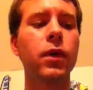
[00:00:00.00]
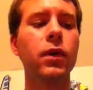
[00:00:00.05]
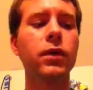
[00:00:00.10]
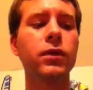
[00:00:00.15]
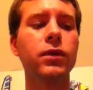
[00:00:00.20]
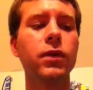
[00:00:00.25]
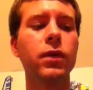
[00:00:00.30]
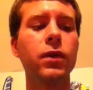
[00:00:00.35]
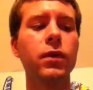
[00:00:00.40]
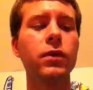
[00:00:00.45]

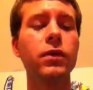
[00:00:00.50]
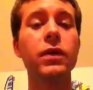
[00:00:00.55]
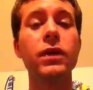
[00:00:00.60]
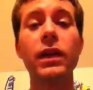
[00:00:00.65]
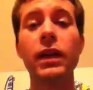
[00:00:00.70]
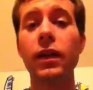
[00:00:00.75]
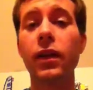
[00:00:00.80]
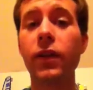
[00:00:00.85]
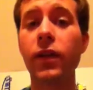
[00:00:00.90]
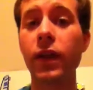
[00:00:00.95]
Also to
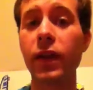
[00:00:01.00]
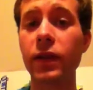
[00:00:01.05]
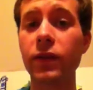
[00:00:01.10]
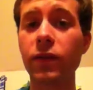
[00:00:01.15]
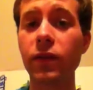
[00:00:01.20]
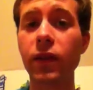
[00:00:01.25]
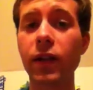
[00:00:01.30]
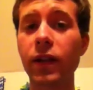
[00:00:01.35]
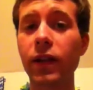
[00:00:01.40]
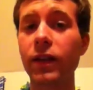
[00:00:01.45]
Nina,
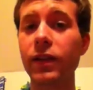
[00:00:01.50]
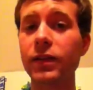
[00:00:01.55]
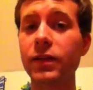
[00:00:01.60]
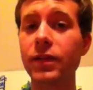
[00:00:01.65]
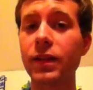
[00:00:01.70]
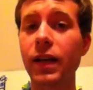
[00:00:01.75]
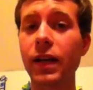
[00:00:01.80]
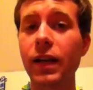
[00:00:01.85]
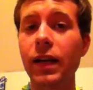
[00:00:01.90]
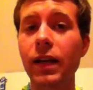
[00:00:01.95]
thanks for letting us
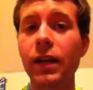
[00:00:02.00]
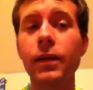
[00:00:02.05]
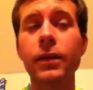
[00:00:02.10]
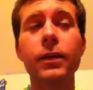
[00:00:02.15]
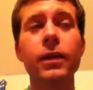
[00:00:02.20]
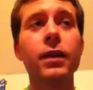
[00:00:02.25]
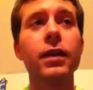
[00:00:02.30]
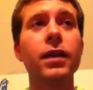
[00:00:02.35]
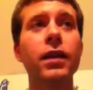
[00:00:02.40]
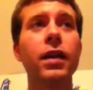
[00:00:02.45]
stay
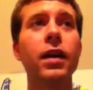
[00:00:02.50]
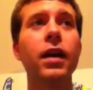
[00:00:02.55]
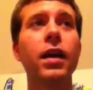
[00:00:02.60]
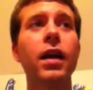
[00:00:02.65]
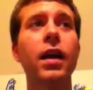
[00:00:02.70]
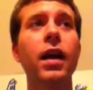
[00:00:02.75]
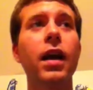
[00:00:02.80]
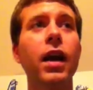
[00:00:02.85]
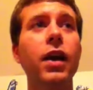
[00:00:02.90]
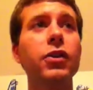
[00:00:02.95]

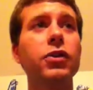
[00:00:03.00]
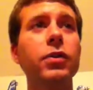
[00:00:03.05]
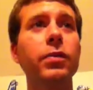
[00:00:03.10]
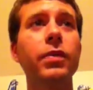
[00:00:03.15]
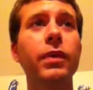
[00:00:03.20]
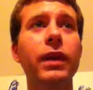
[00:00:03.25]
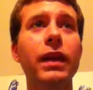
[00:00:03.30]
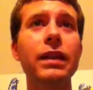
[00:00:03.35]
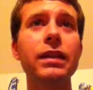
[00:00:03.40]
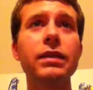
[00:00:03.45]
at
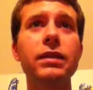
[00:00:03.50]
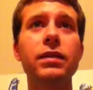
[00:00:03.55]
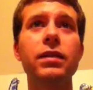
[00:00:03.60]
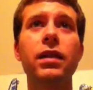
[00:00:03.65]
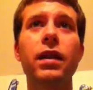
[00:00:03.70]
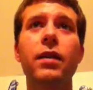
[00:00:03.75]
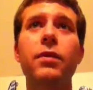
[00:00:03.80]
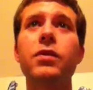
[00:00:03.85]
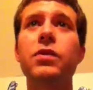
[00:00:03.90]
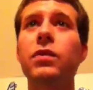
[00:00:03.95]
your
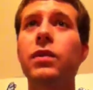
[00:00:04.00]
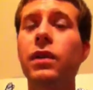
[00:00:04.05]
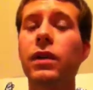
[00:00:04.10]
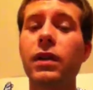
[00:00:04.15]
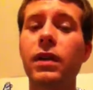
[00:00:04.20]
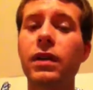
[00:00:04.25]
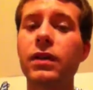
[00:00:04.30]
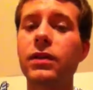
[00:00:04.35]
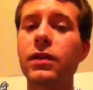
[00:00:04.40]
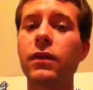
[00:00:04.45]
place. That was really
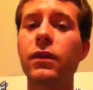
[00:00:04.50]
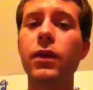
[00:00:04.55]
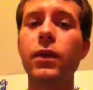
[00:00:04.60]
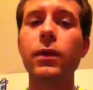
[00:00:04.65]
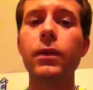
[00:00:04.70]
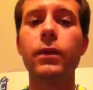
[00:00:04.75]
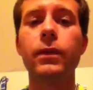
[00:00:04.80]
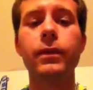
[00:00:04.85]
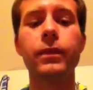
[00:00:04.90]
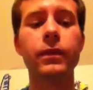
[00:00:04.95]
nice of
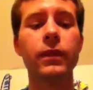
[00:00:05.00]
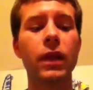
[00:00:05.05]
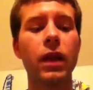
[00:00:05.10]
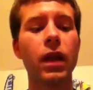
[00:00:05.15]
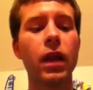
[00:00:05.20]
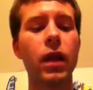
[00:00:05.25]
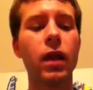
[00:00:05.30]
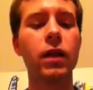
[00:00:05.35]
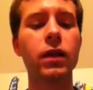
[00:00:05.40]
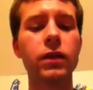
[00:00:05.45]
you.
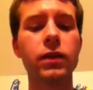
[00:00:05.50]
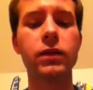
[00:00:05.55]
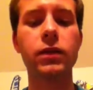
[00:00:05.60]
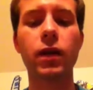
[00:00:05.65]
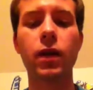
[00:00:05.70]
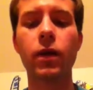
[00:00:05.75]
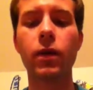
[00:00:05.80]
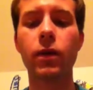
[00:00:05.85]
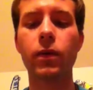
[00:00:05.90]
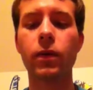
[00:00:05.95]

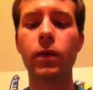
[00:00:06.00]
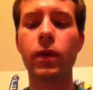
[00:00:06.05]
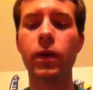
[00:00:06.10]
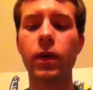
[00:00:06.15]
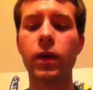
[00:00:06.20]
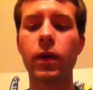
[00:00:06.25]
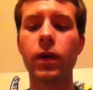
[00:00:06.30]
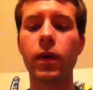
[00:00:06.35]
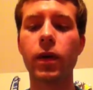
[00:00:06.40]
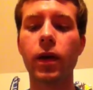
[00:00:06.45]
So,
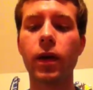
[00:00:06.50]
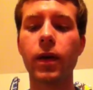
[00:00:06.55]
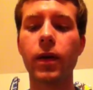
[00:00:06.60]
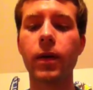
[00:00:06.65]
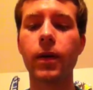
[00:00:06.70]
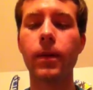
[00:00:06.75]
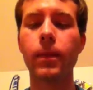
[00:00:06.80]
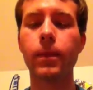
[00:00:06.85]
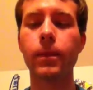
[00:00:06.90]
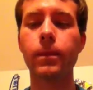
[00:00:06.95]
we
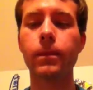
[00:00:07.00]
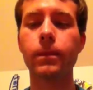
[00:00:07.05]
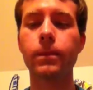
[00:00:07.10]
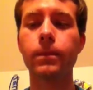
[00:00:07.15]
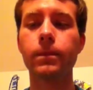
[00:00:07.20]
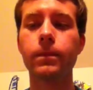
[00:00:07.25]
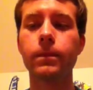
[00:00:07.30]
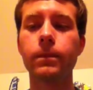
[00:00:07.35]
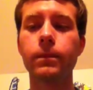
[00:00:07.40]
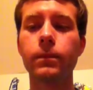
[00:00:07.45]

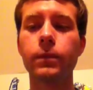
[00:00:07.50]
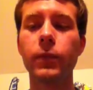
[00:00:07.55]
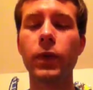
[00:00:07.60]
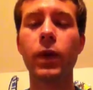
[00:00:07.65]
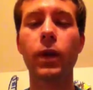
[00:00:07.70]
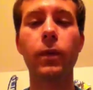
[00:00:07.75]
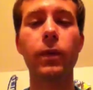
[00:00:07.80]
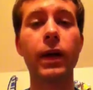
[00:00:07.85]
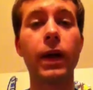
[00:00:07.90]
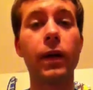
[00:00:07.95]

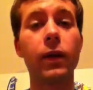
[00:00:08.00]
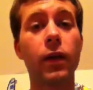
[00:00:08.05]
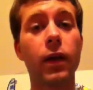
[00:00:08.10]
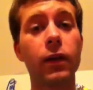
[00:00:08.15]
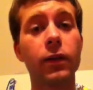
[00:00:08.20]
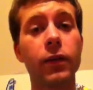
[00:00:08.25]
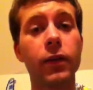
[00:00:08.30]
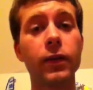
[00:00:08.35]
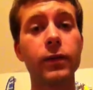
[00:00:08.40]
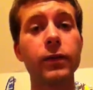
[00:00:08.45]
had a
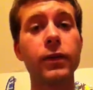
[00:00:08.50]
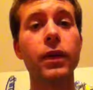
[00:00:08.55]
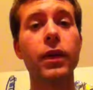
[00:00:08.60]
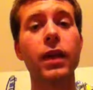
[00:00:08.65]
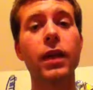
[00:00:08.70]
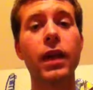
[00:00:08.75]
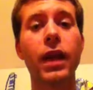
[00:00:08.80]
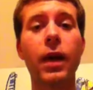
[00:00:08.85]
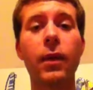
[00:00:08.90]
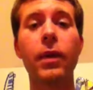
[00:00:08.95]
lot of fun.
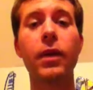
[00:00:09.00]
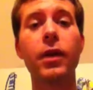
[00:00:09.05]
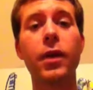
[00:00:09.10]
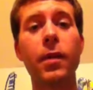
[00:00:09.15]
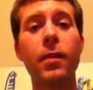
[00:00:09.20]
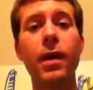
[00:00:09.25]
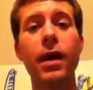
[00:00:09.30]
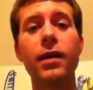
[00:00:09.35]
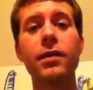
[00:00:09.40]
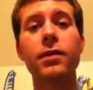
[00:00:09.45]
Can't wait to
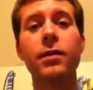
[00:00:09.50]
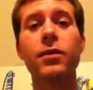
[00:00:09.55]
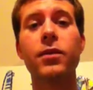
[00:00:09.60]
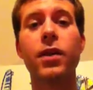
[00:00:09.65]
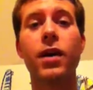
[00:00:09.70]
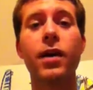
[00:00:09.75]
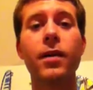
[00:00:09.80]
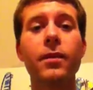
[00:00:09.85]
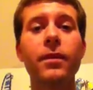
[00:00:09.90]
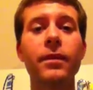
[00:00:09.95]
come back
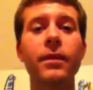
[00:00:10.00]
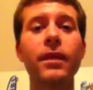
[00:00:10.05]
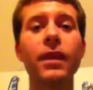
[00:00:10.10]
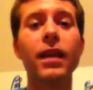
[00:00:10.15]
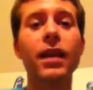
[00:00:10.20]
sometime.